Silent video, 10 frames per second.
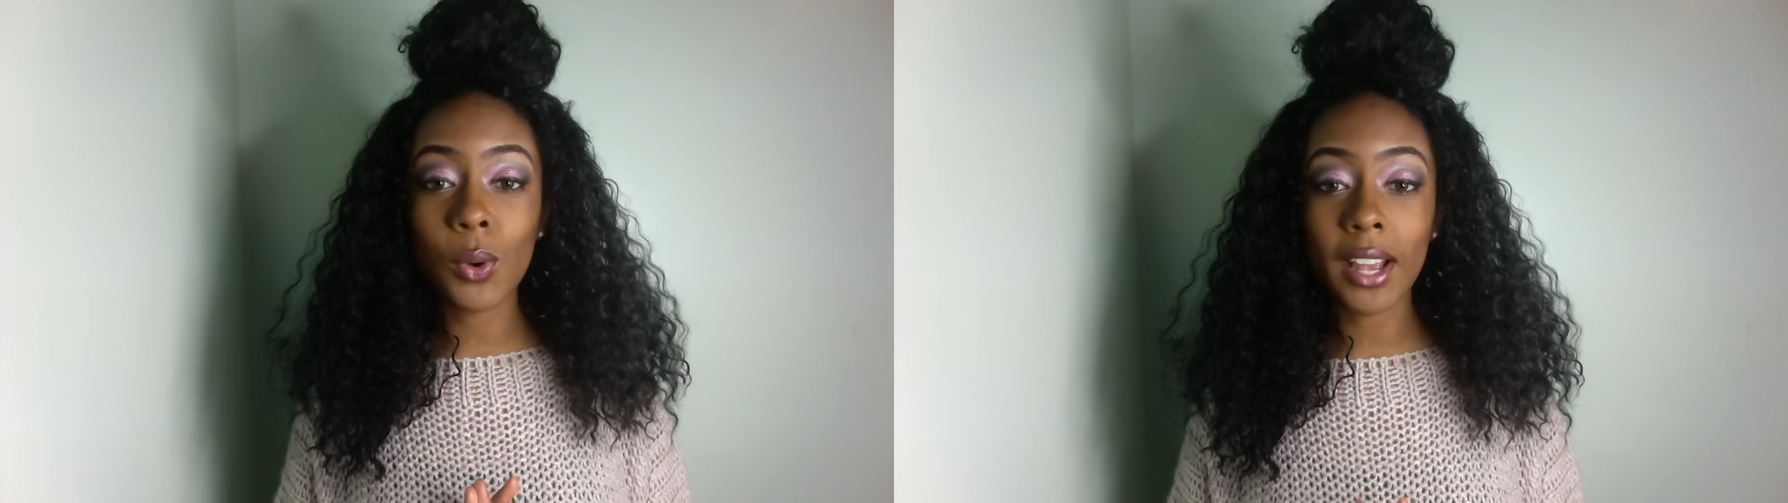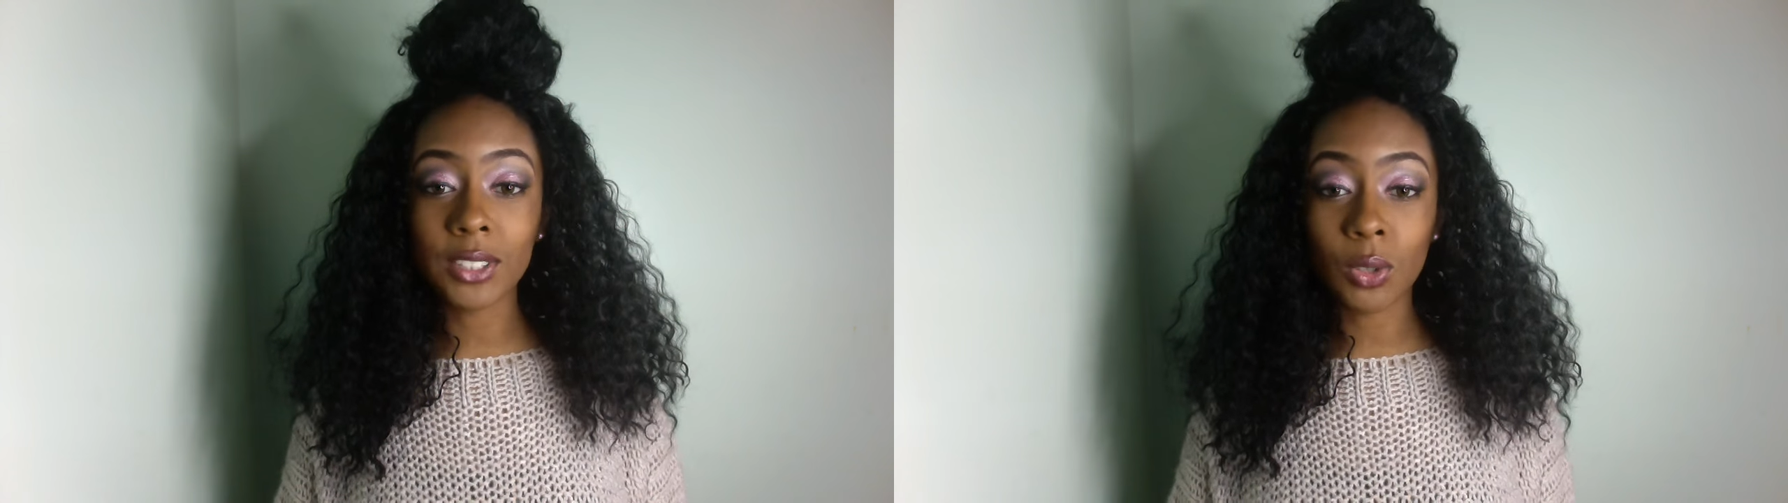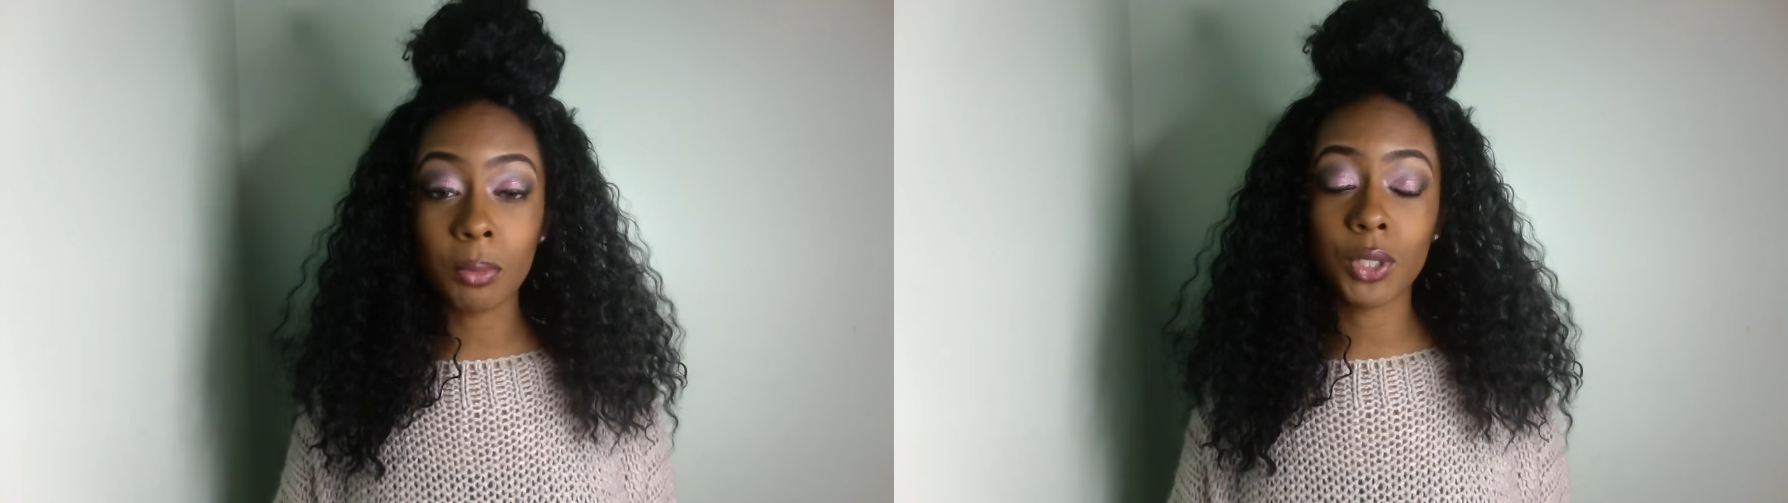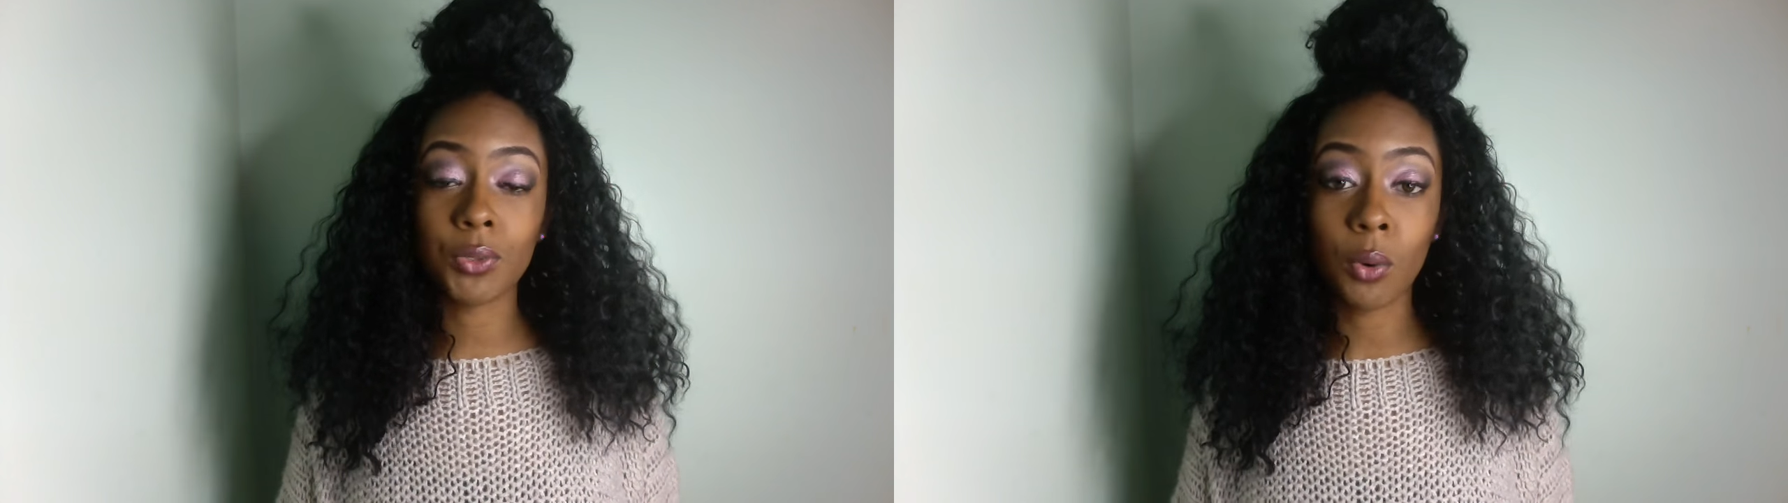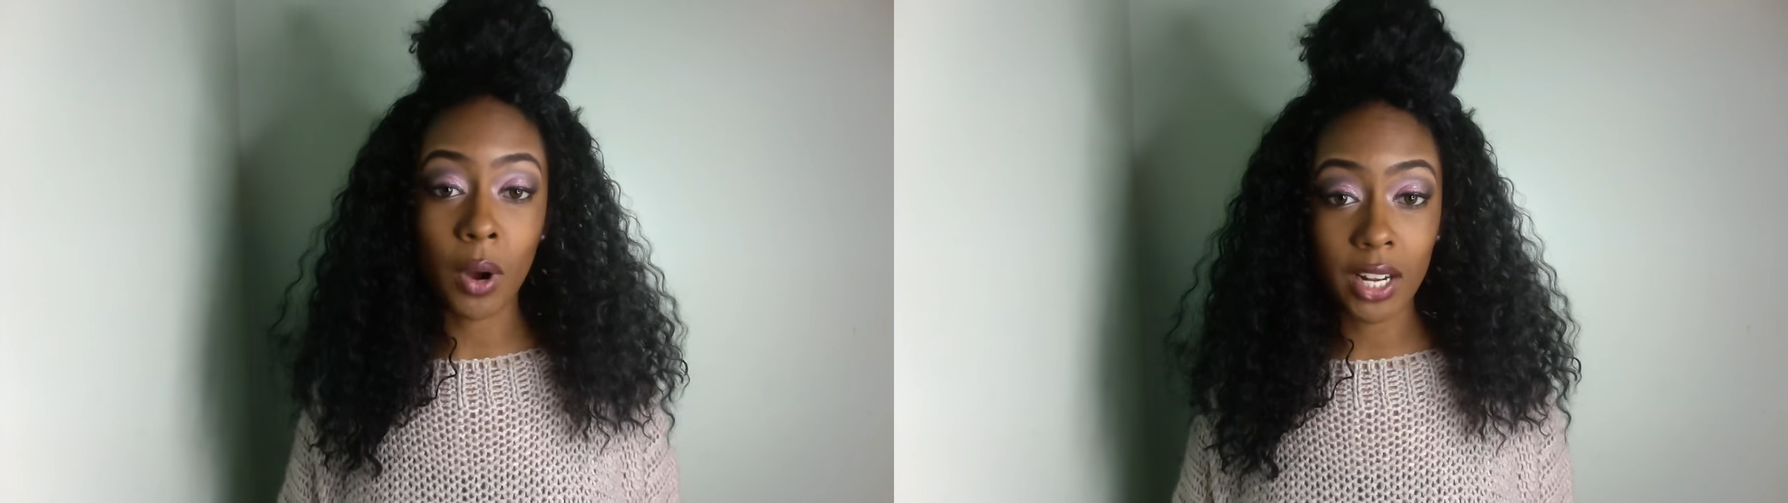guys so much
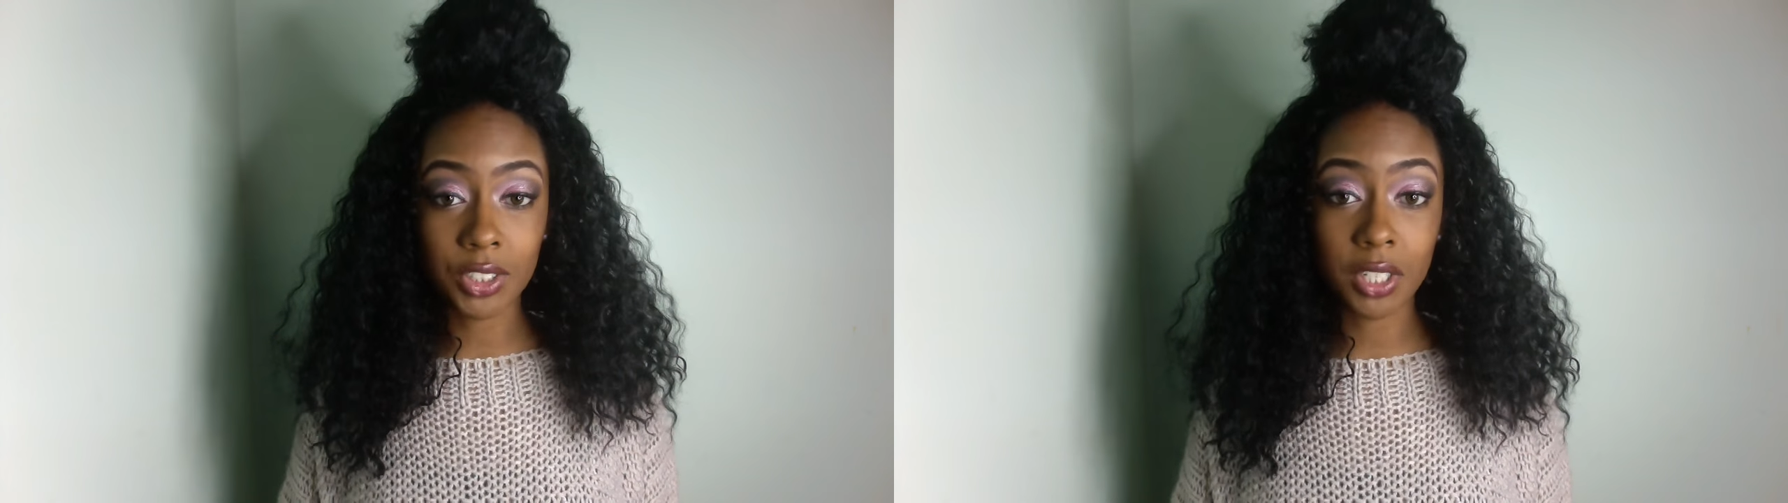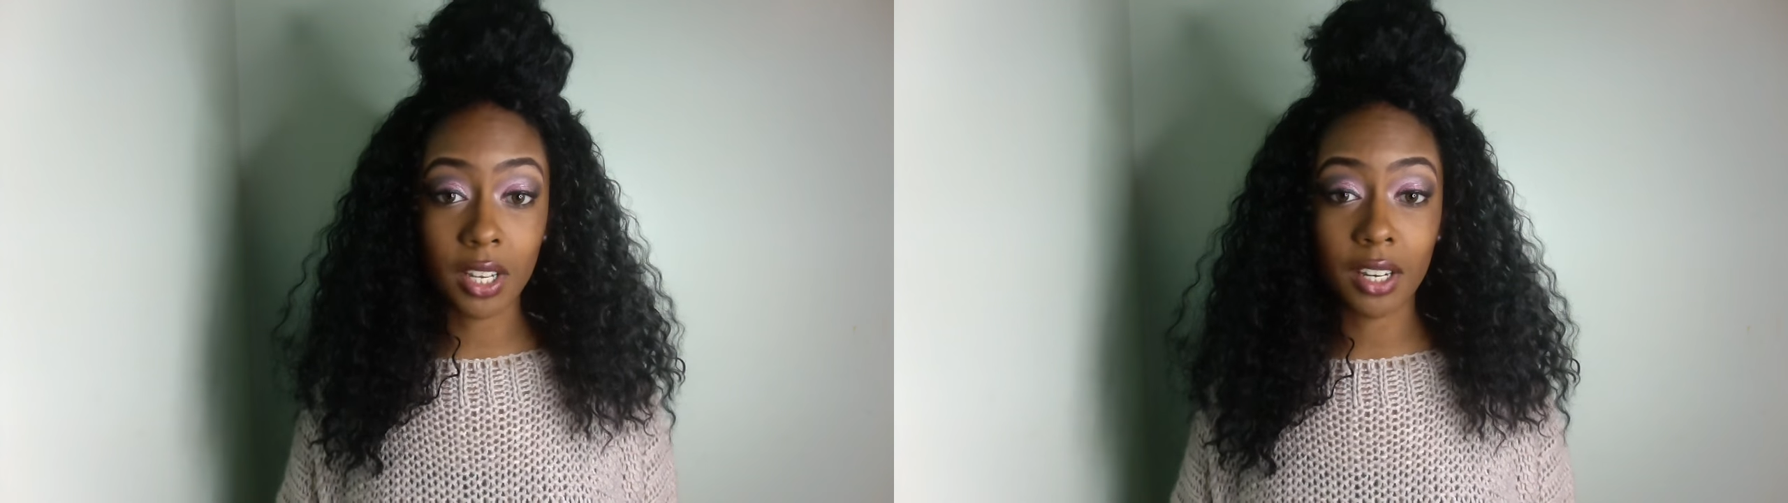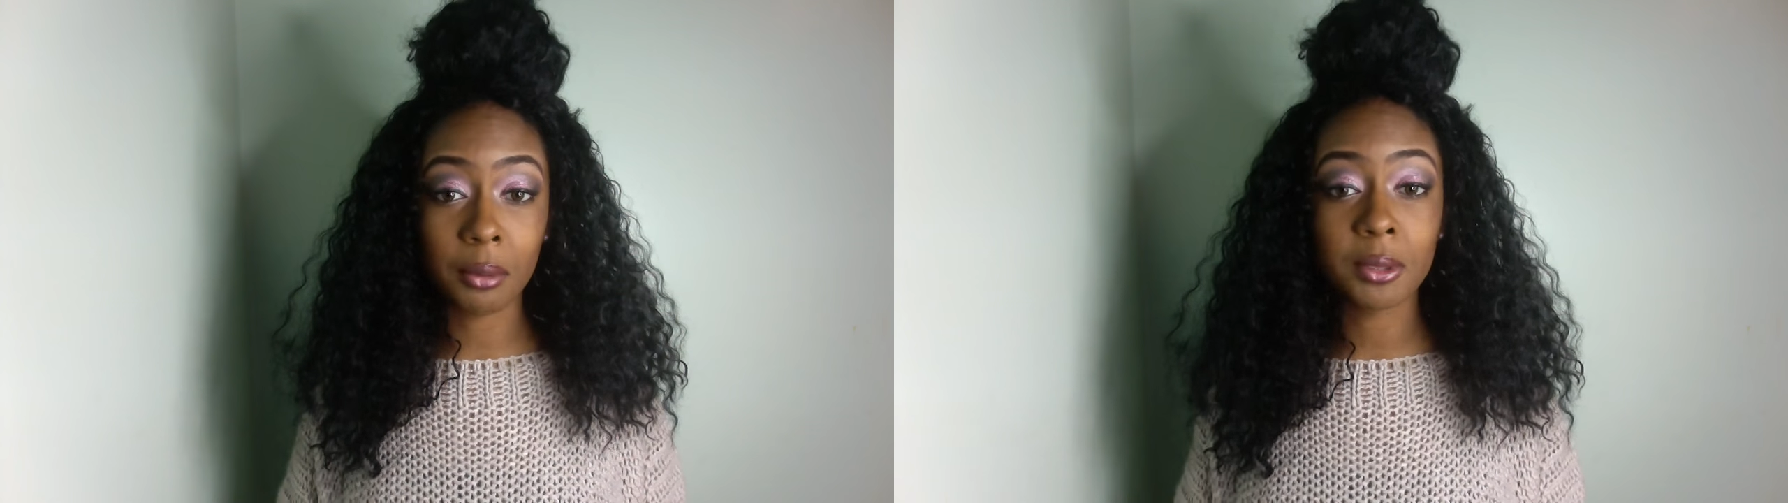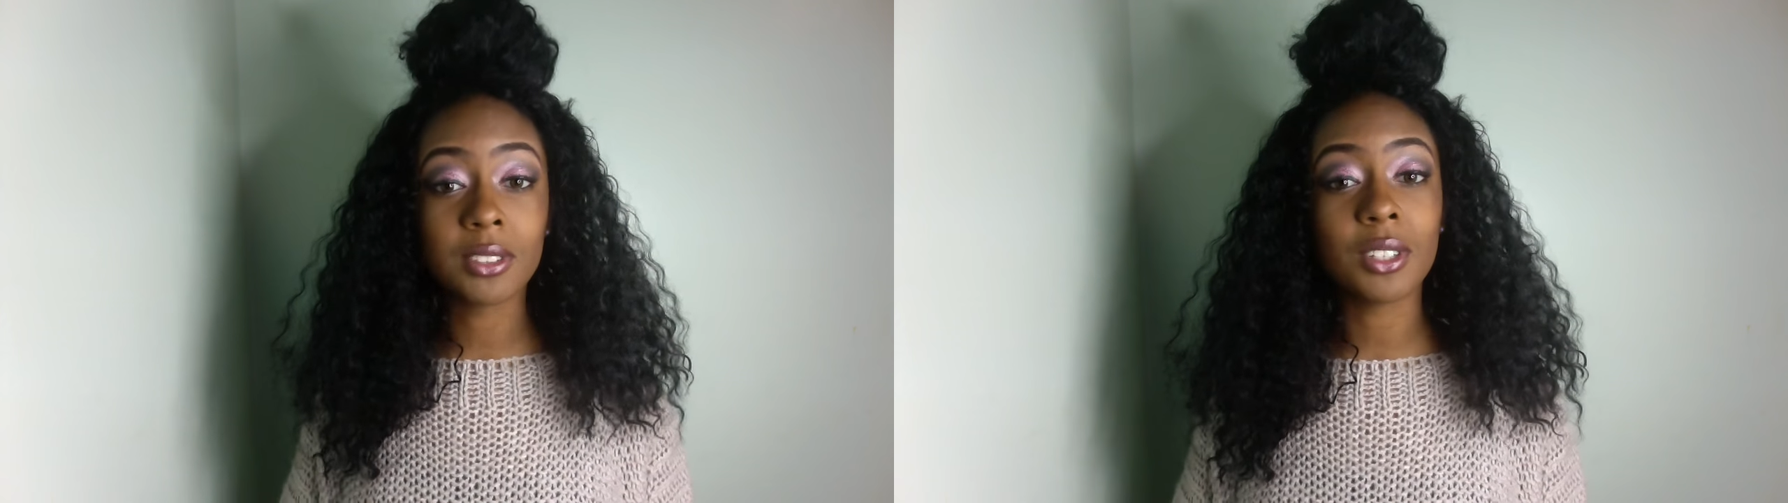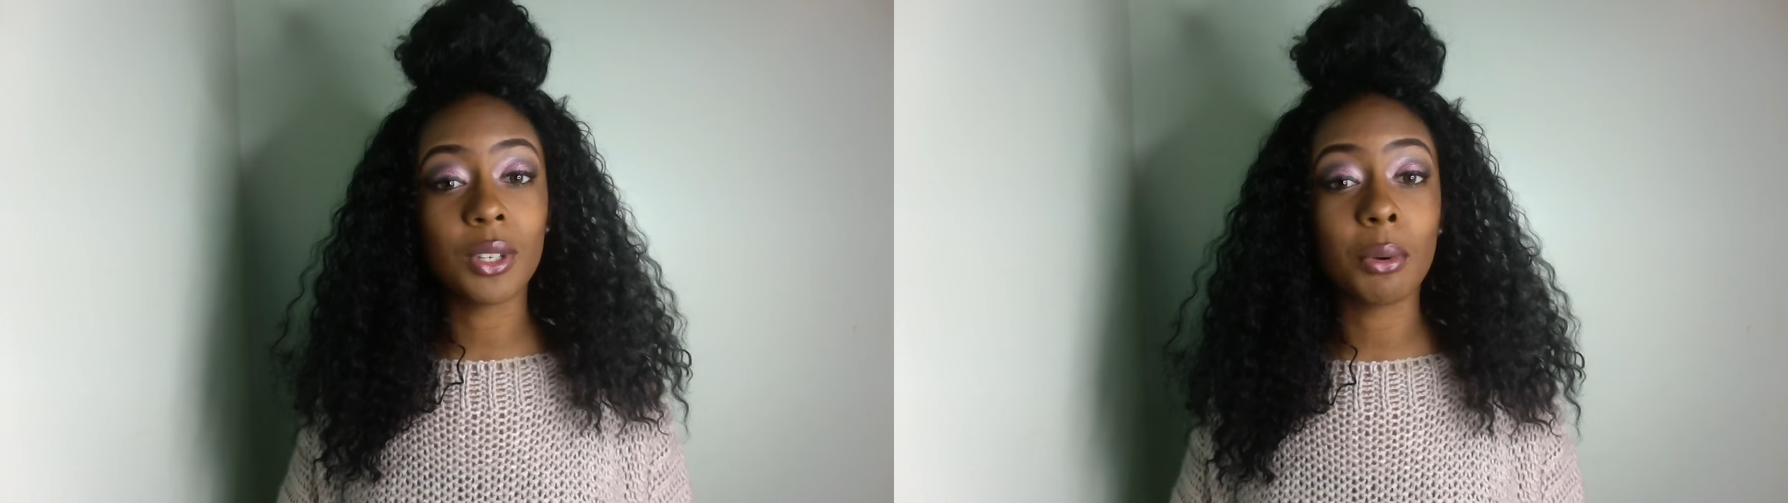for watching and i will
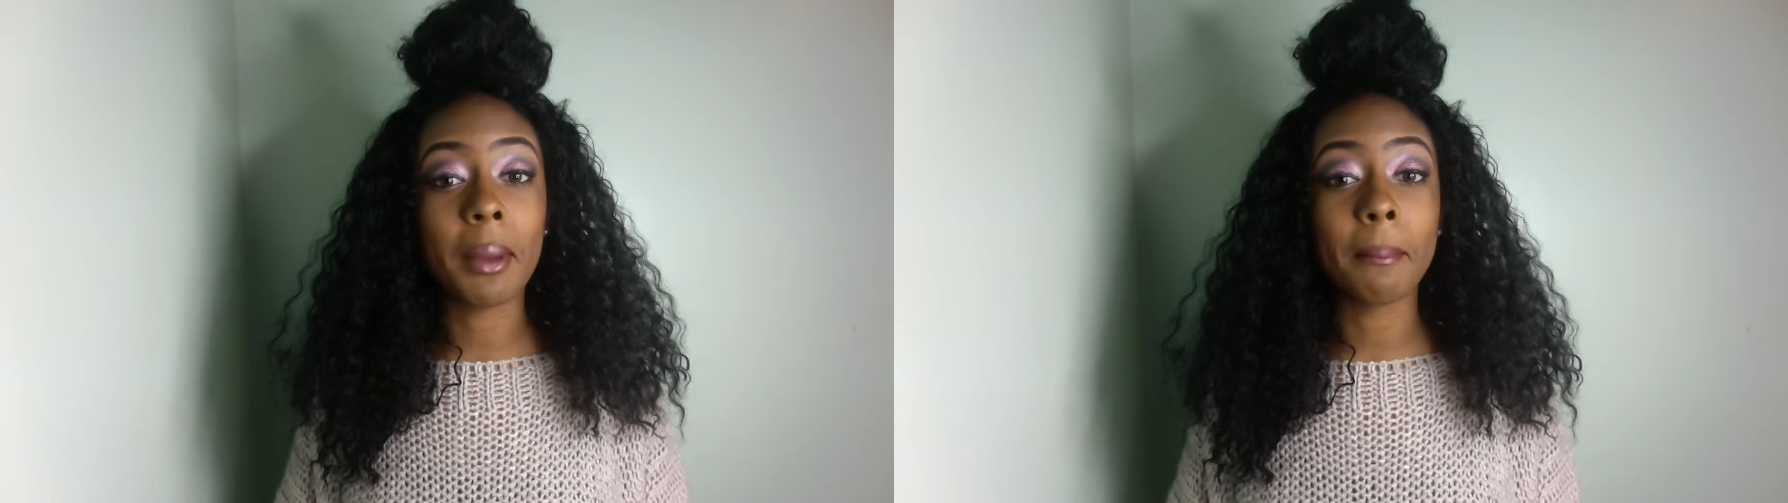see you in